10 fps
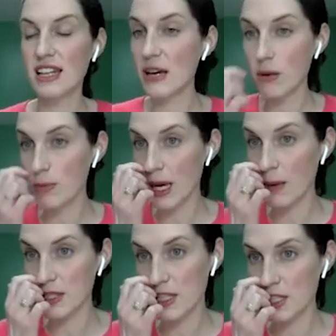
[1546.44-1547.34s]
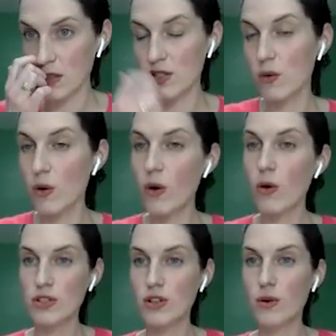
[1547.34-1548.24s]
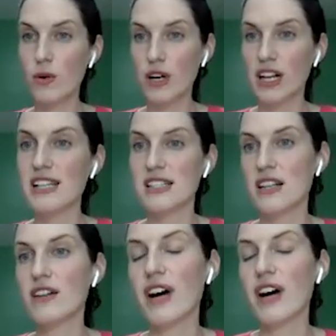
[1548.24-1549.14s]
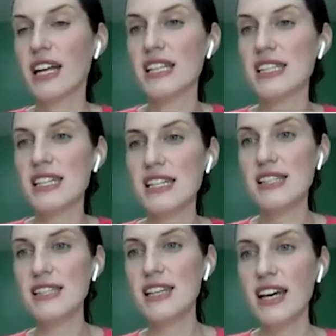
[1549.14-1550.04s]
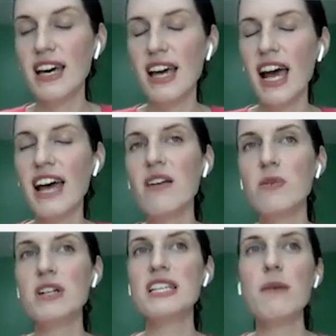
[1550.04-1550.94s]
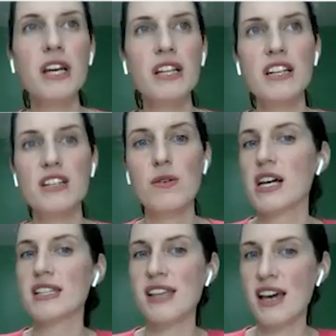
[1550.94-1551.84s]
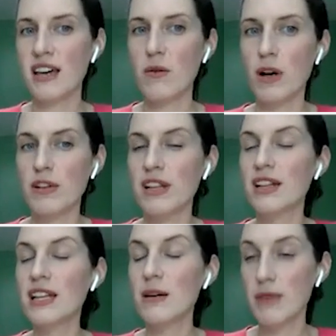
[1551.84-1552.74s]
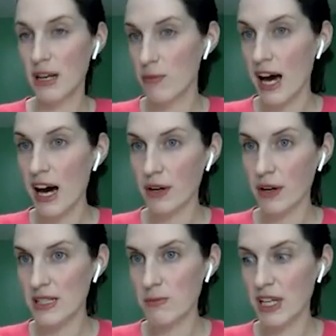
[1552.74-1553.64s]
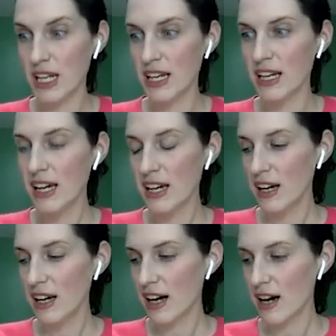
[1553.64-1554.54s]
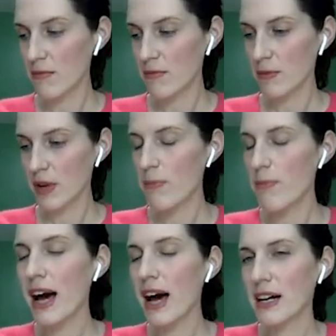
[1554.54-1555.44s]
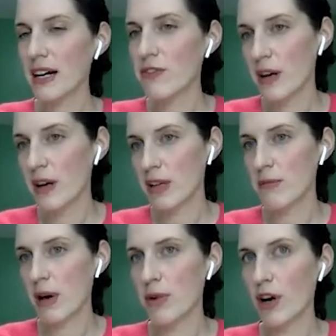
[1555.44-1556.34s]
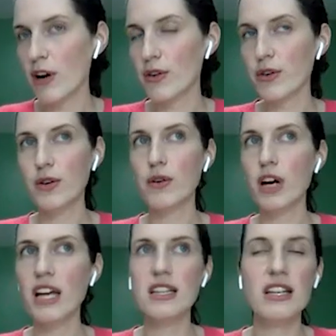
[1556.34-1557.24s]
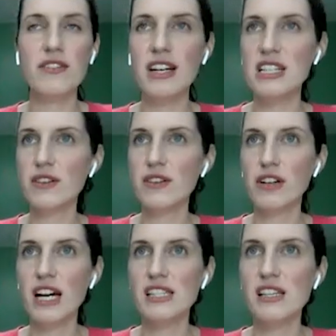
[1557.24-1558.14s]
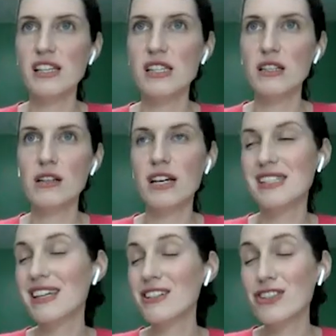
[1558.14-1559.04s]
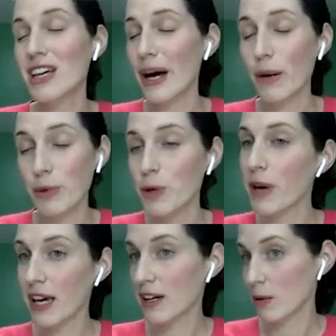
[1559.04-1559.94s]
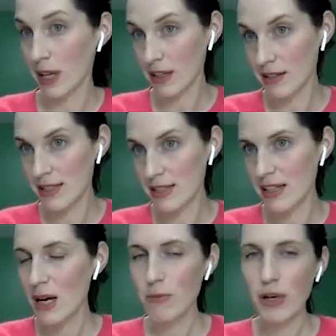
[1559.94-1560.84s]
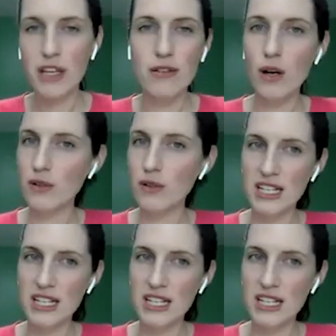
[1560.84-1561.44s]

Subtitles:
that they would be able to do to organize their finances. And then we're typically doing a second one with limited powers, meaning a backup family member who, in the event of a crisis, could essentially help you pay your bills, but you don't